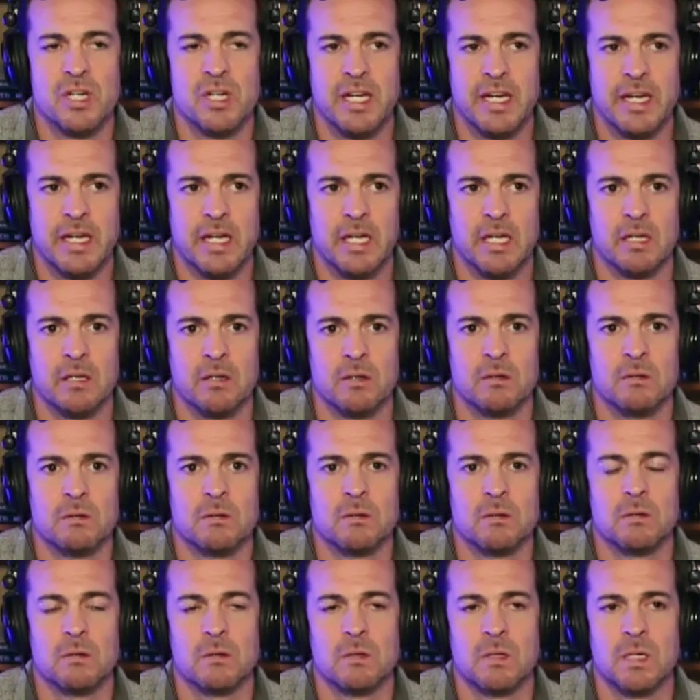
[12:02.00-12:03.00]
in
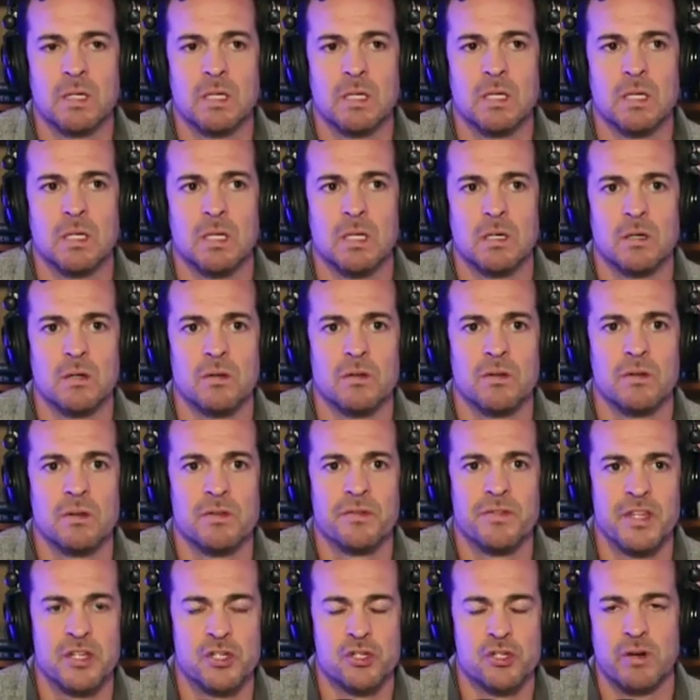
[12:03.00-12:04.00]

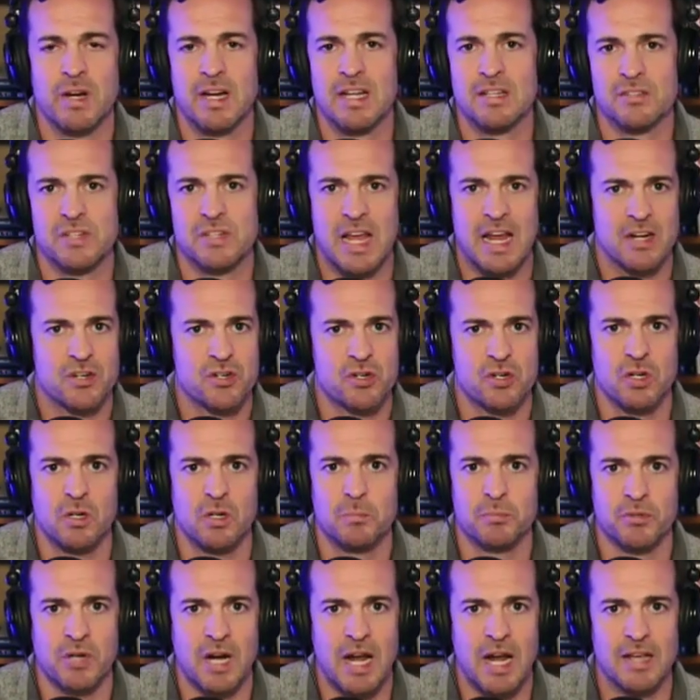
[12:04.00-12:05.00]
the
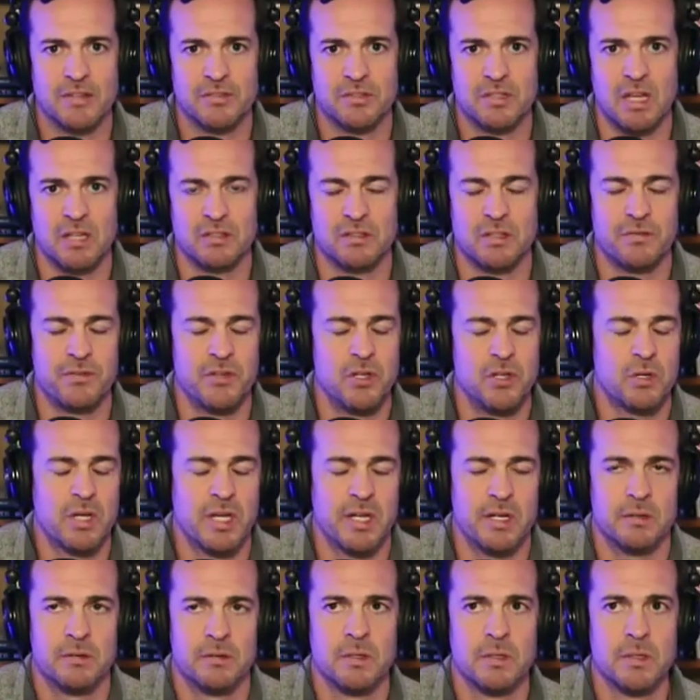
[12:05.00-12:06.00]
transactional process? If you
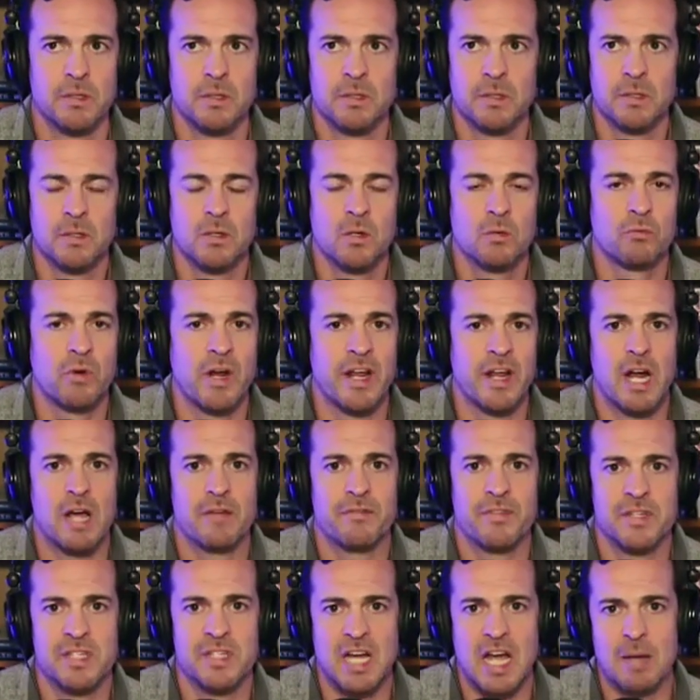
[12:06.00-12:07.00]
can, right
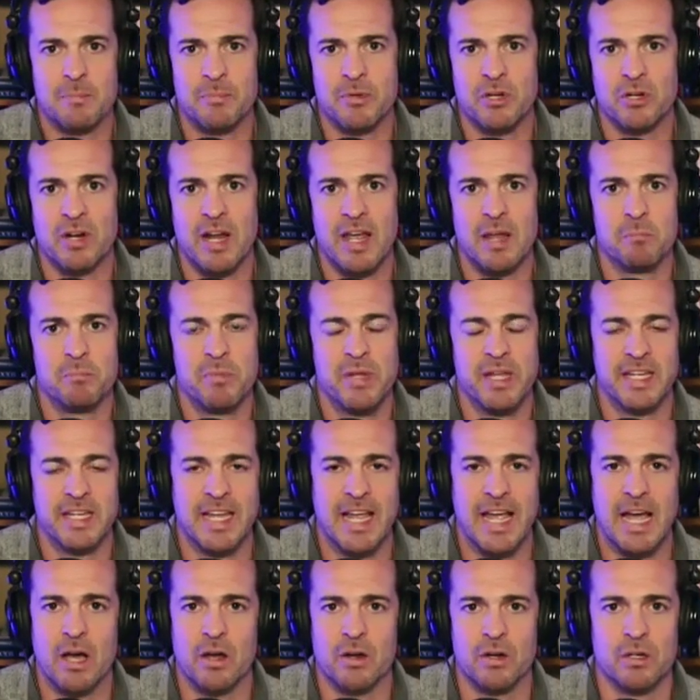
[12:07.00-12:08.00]
off the top of your head, pick
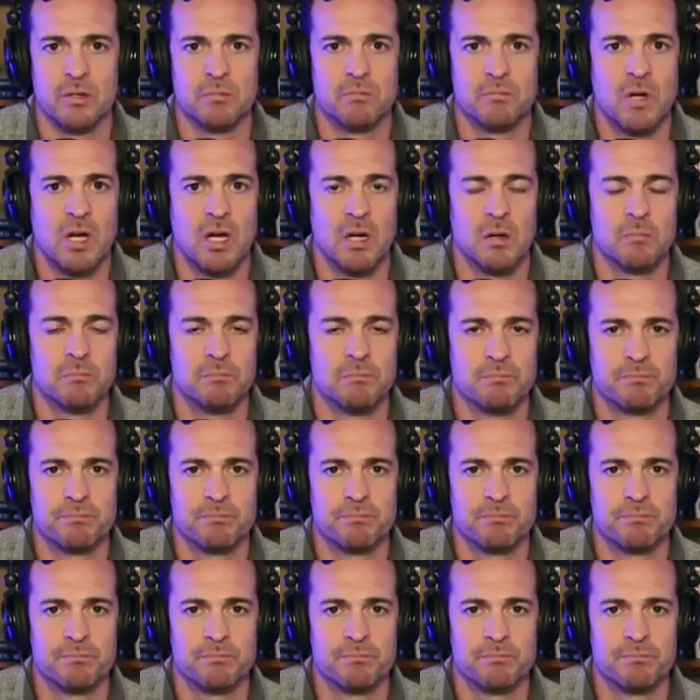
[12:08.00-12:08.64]
out a